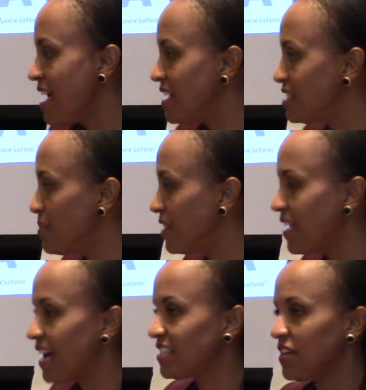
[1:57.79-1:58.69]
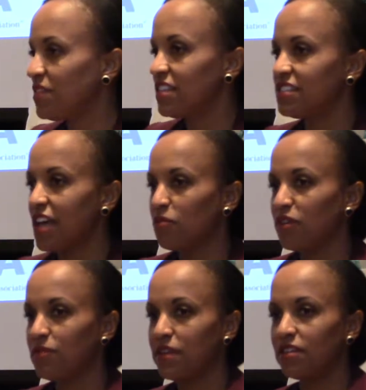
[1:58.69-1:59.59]
and some of the activities that
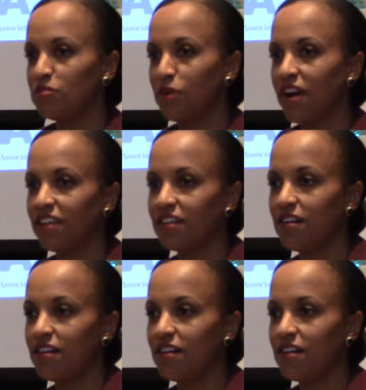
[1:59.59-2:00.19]
we've been embarking